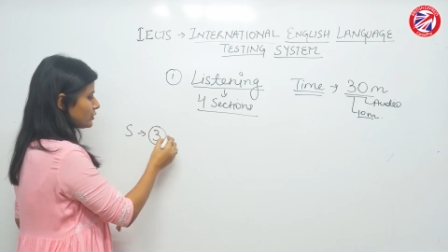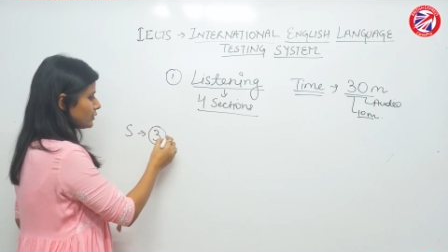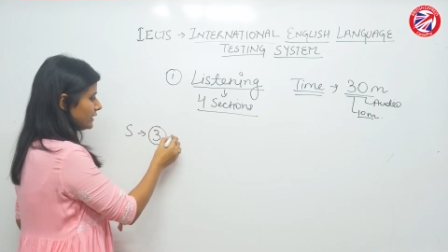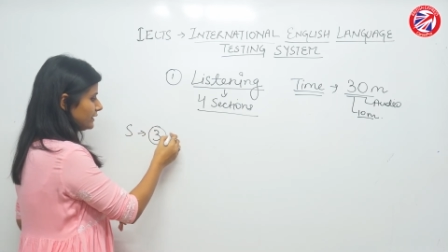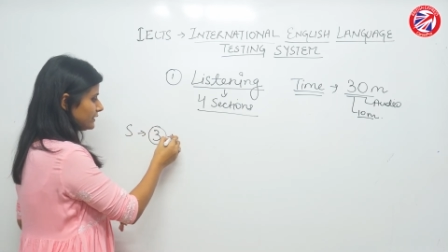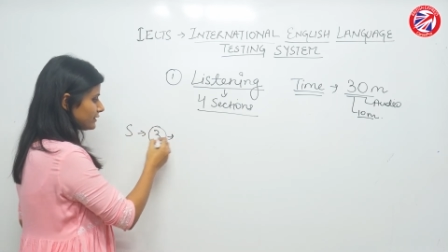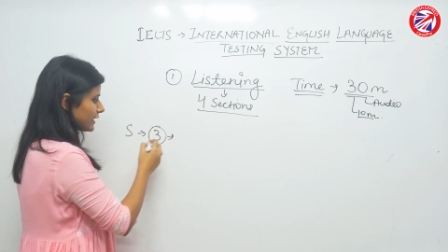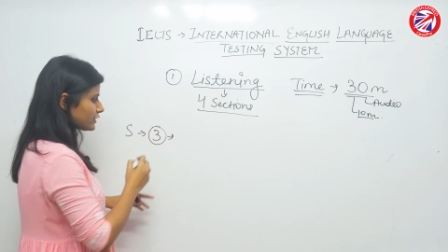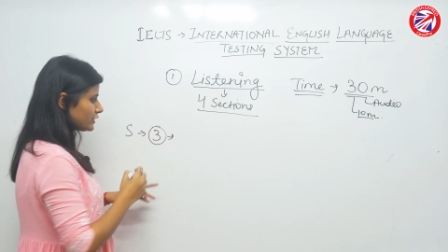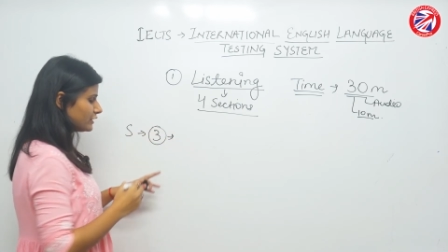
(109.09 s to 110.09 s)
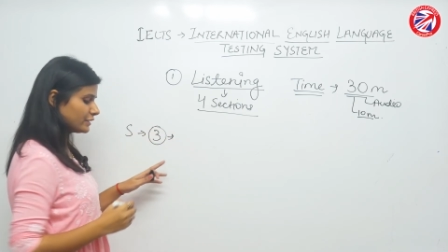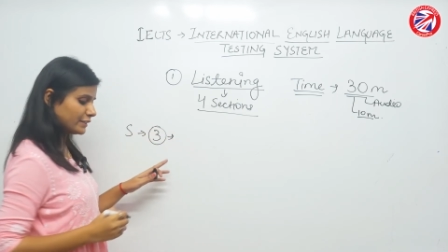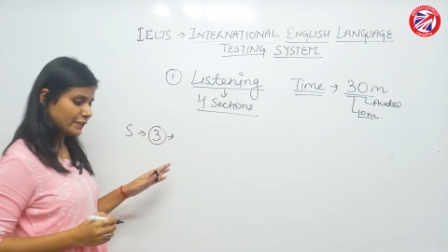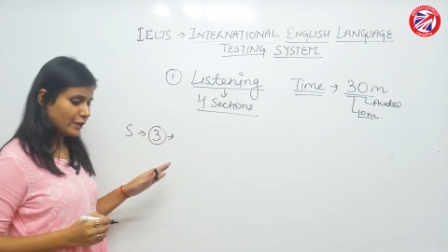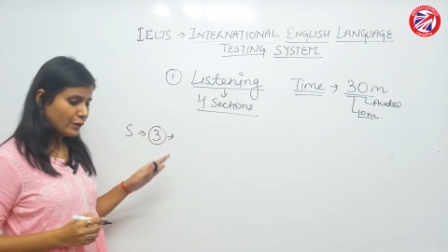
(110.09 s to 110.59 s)
So in section
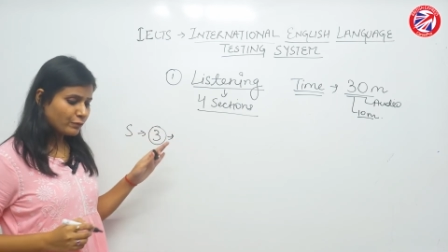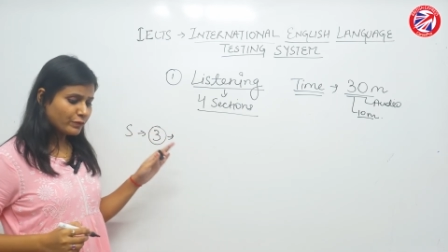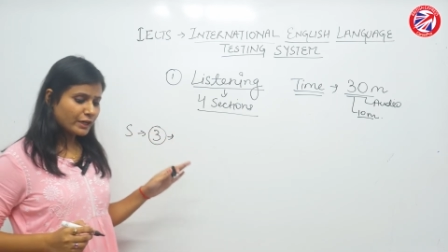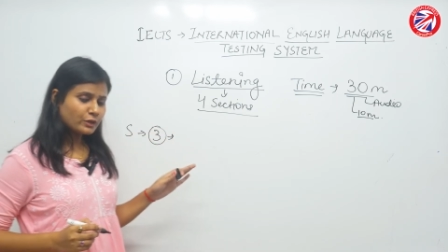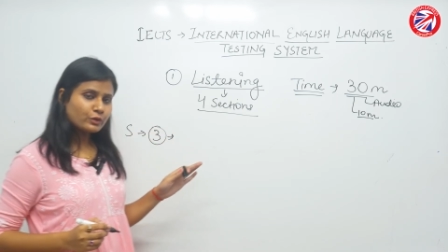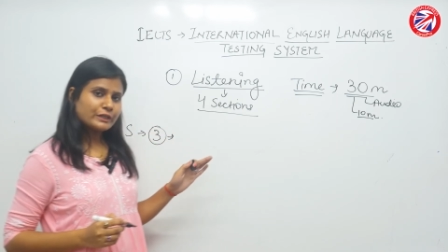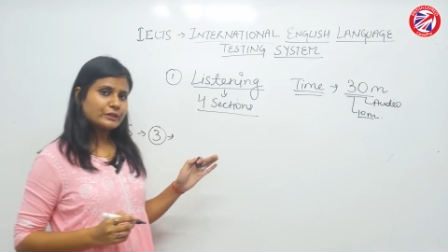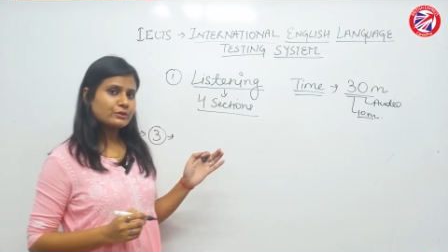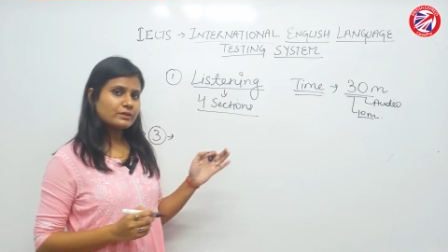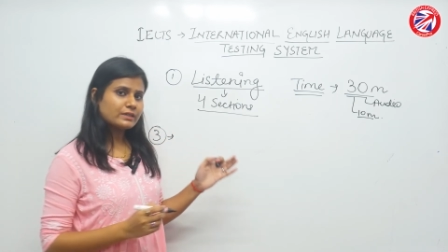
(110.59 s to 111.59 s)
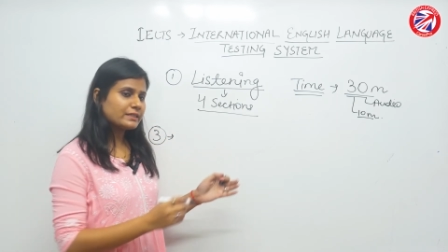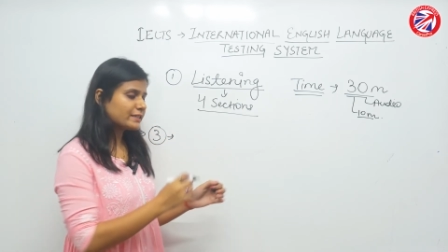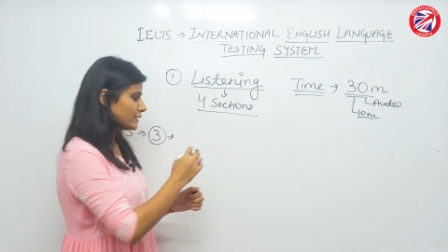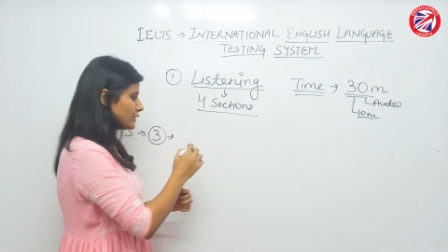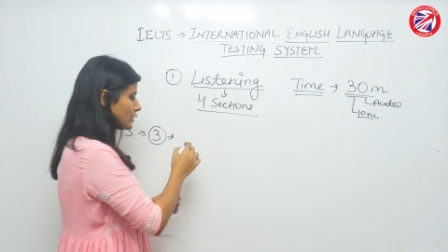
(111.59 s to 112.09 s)
3 we are going to
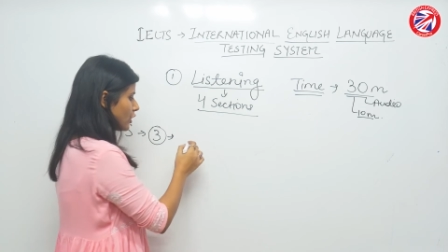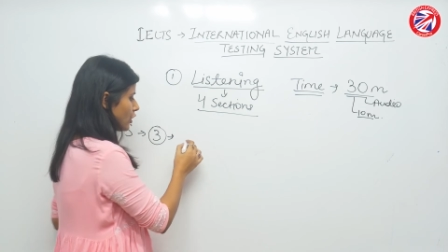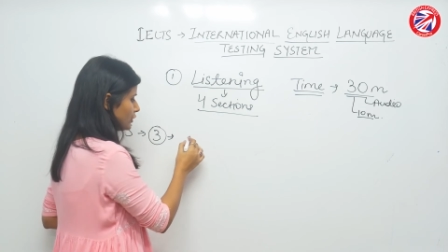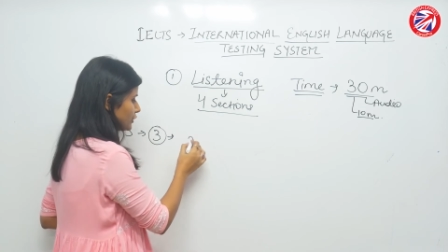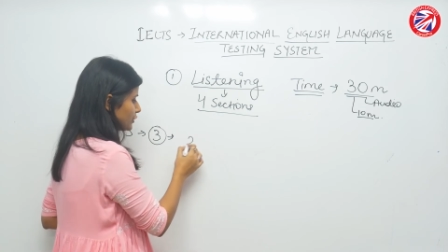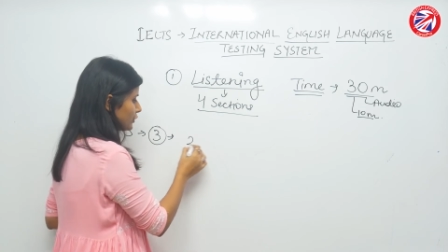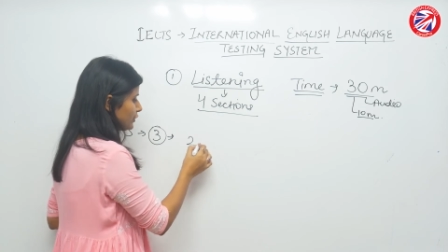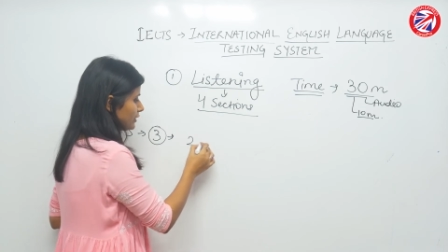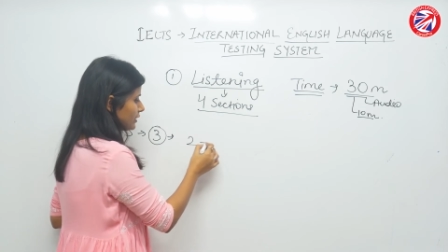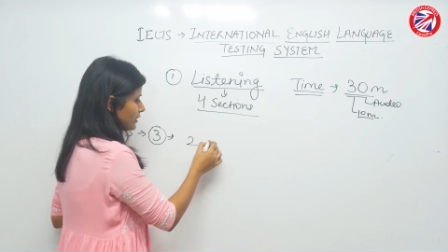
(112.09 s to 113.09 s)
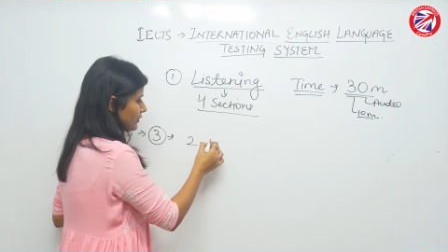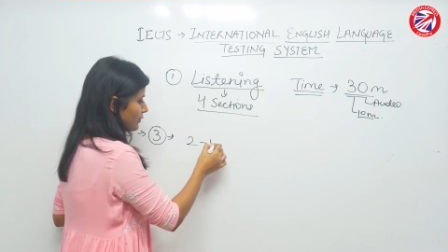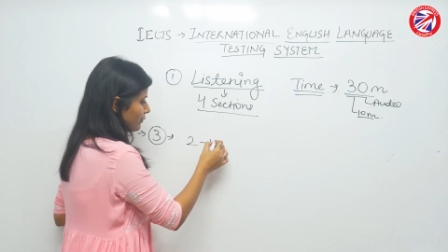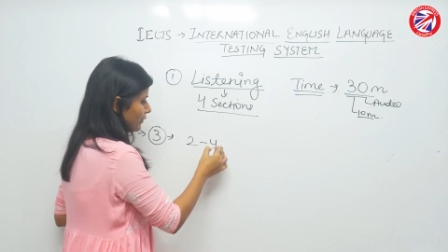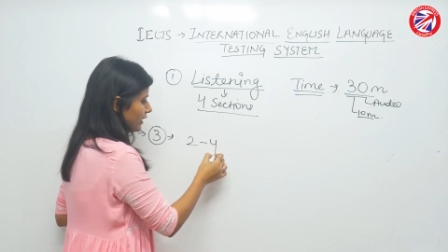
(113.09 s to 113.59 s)
listen audio
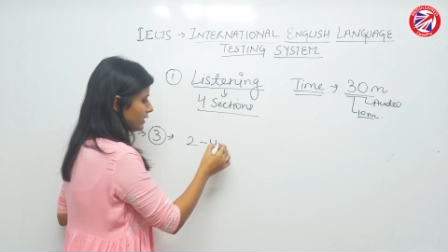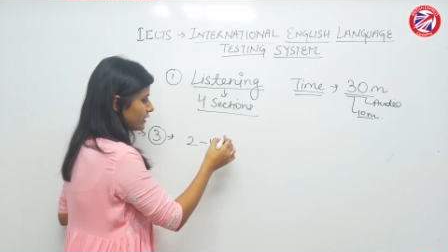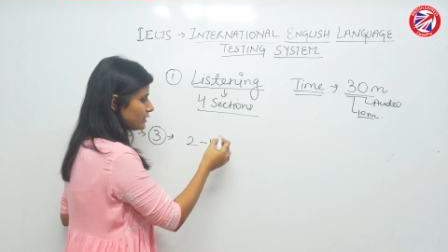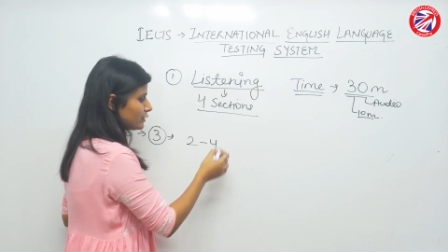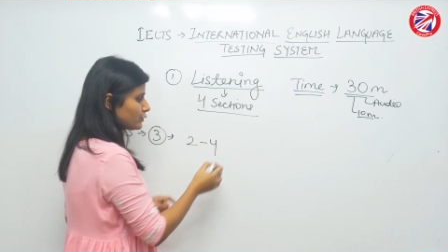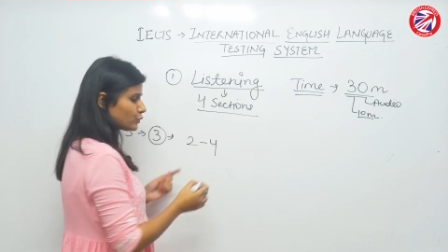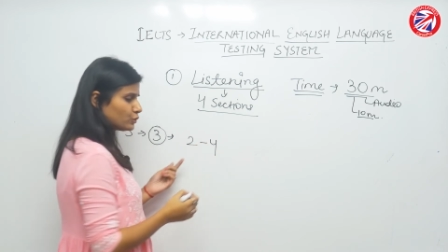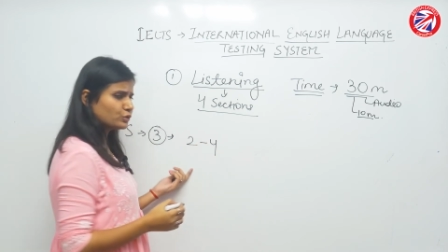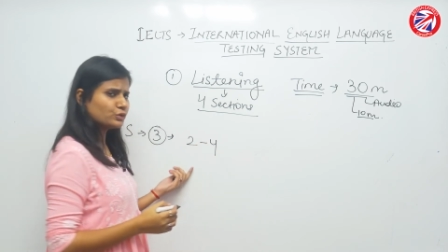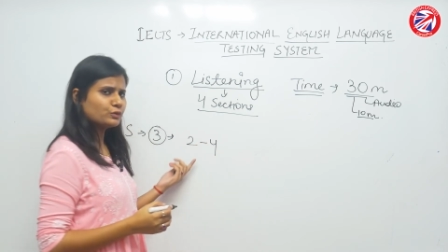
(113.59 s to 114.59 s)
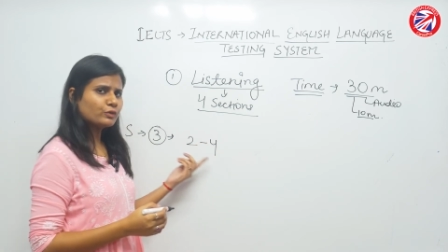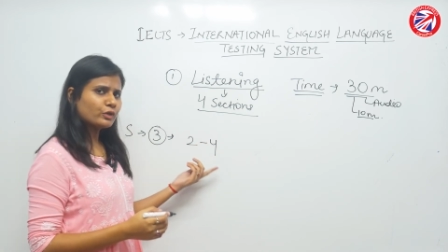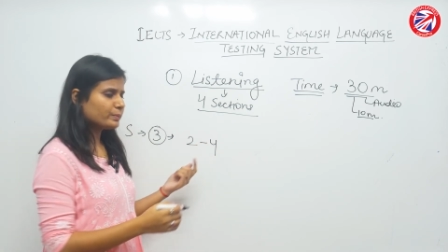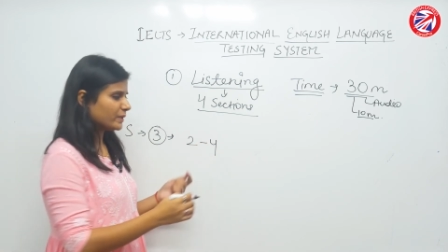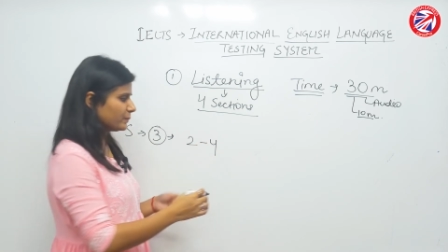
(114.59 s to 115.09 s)
where 2 to
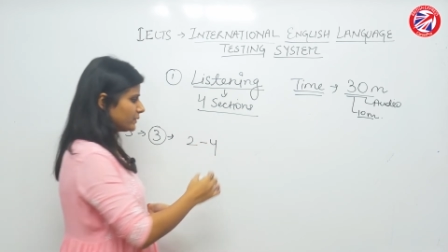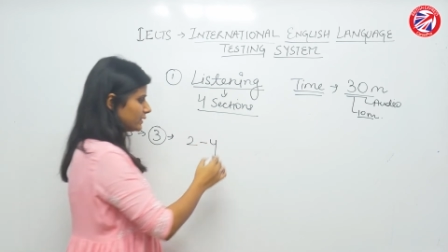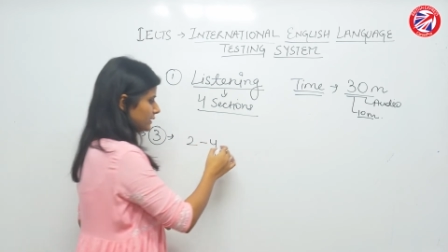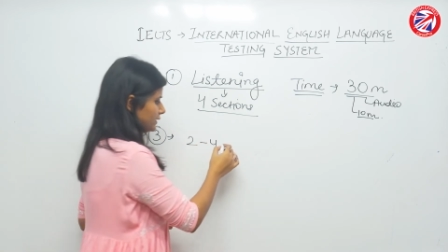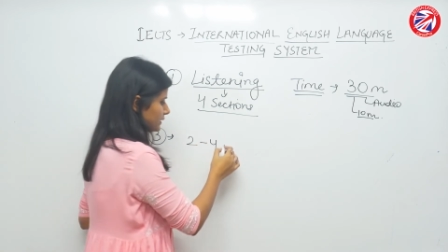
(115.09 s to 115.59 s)
4 people